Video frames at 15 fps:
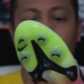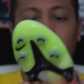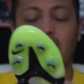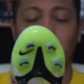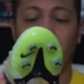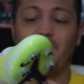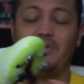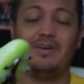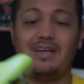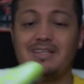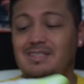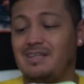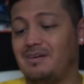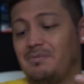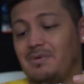Um, what do you
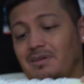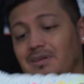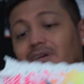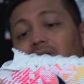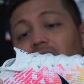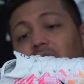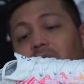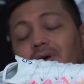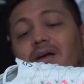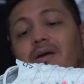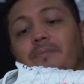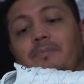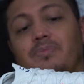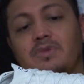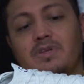guys think about the
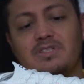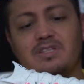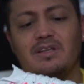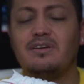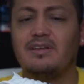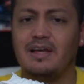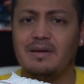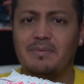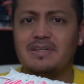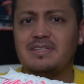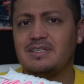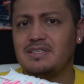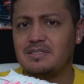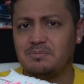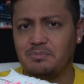colorway? Does it look like
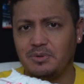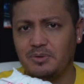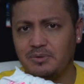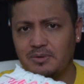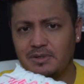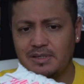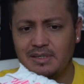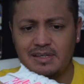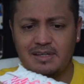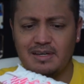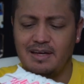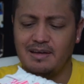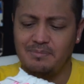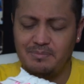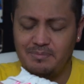Messi's boot?
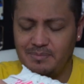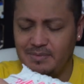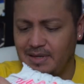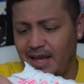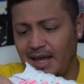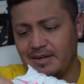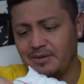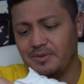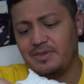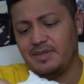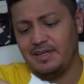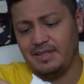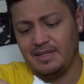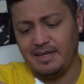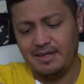Um, I don't
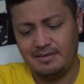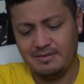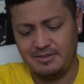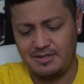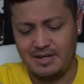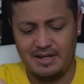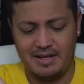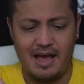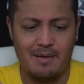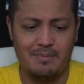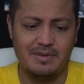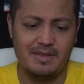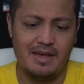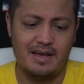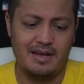think they try to
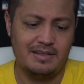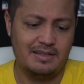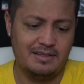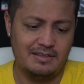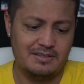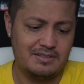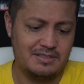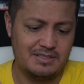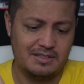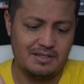copy that. I think it's just the